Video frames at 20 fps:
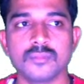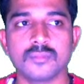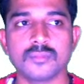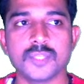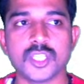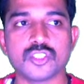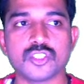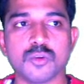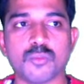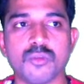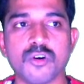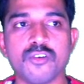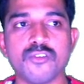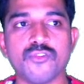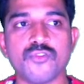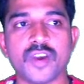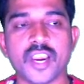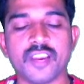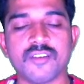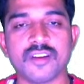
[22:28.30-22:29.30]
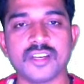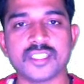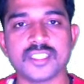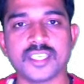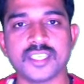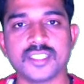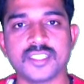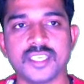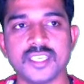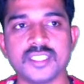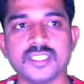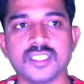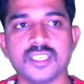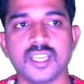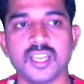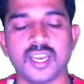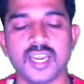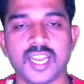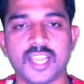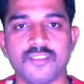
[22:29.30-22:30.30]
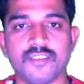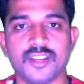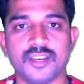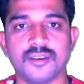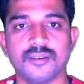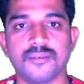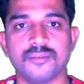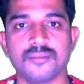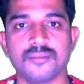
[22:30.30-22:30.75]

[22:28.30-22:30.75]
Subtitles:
The sum of 5 and 6 is 11.